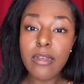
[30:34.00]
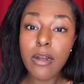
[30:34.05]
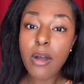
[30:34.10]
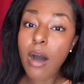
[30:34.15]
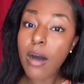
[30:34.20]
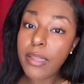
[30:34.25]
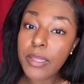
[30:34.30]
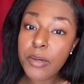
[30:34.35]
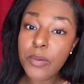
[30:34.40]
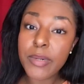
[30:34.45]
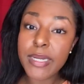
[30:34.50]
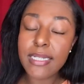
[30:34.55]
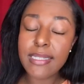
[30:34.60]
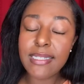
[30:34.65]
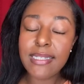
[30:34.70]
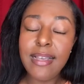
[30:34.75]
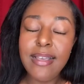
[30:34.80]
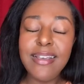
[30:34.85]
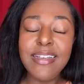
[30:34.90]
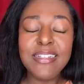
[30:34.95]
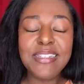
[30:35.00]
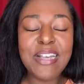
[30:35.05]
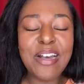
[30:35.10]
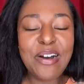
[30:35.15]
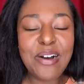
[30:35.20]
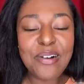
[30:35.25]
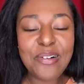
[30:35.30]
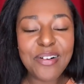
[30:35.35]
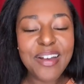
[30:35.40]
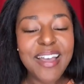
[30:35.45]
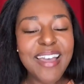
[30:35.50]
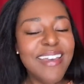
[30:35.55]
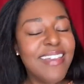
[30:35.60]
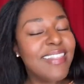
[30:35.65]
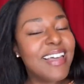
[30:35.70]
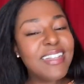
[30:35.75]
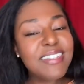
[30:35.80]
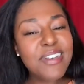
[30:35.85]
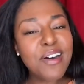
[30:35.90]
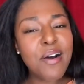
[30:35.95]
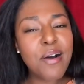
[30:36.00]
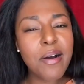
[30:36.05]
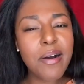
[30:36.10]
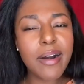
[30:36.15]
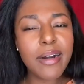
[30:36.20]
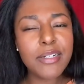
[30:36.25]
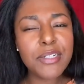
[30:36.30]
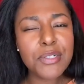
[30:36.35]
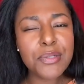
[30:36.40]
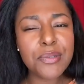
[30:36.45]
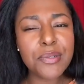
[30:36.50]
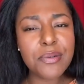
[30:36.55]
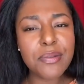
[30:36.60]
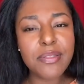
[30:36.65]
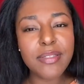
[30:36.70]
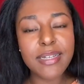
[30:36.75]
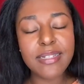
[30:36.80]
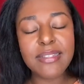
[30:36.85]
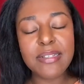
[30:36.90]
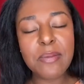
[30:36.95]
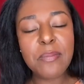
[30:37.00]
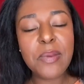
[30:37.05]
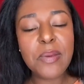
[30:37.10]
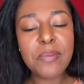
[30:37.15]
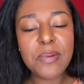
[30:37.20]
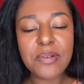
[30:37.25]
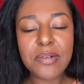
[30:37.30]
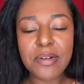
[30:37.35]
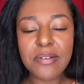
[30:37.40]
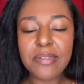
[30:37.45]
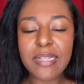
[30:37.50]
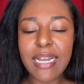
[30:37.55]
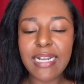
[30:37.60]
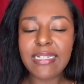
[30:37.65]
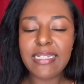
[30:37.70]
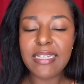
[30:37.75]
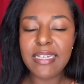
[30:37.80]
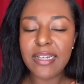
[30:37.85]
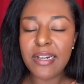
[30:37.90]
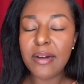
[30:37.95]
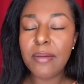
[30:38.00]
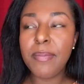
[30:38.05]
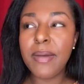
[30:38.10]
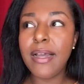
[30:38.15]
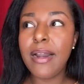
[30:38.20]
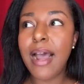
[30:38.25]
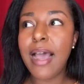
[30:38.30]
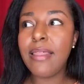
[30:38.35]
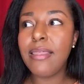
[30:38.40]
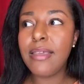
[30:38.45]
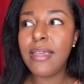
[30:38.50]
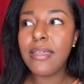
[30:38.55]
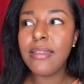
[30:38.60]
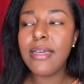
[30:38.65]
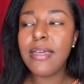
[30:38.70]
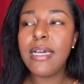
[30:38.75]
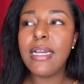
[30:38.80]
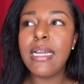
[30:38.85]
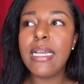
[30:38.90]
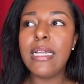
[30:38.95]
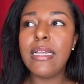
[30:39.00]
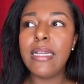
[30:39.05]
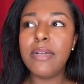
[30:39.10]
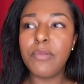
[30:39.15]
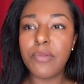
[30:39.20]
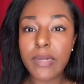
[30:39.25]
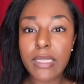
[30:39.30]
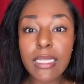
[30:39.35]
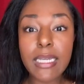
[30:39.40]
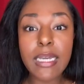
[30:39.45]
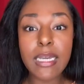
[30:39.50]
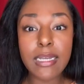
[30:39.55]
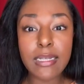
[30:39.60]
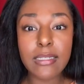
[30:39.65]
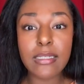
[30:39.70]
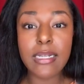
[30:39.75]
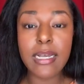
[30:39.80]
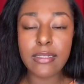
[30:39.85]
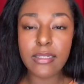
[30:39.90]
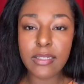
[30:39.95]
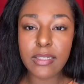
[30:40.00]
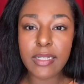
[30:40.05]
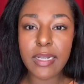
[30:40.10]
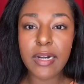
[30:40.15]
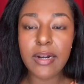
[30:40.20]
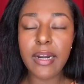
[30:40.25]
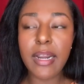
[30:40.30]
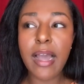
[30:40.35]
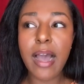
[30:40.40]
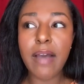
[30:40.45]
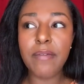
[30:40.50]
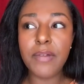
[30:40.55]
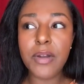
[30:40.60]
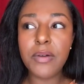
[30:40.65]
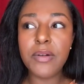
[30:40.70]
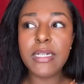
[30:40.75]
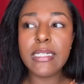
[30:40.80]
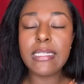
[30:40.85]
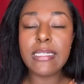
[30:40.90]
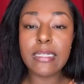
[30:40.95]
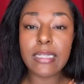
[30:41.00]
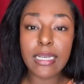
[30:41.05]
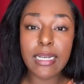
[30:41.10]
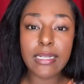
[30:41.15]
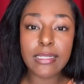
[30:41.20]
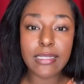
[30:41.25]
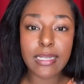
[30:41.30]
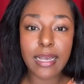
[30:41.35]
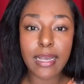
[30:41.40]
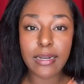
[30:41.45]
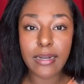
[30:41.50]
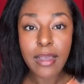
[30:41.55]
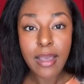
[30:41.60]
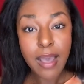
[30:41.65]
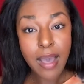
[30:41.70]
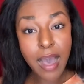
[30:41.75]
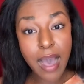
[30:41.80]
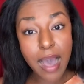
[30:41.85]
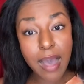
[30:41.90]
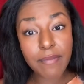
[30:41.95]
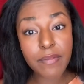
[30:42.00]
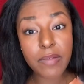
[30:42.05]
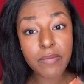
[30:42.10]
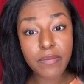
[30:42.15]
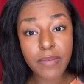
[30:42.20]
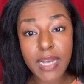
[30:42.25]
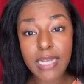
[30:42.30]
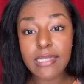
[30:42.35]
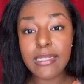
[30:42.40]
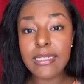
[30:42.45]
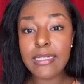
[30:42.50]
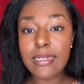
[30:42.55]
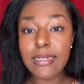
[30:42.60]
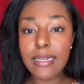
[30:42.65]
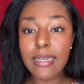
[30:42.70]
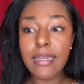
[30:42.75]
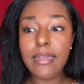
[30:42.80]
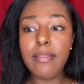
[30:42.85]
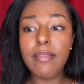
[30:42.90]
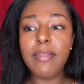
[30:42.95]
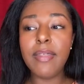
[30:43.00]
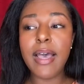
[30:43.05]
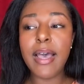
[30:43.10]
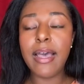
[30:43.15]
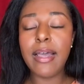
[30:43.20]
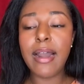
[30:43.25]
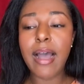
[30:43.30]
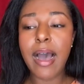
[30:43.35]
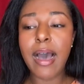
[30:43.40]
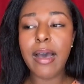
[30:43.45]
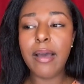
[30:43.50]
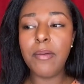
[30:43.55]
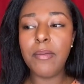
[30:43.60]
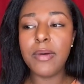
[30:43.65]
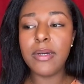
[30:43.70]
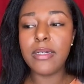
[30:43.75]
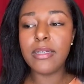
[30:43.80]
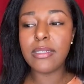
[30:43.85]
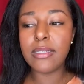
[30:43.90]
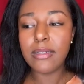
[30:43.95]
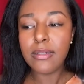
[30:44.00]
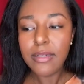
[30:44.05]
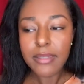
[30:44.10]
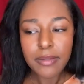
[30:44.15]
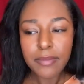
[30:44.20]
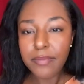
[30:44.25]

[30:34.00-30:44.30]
call it quits. So that's a hard truth that some people don't like to hear, but I think that it really is necessary. I've noticed the things that I've invested in that I was,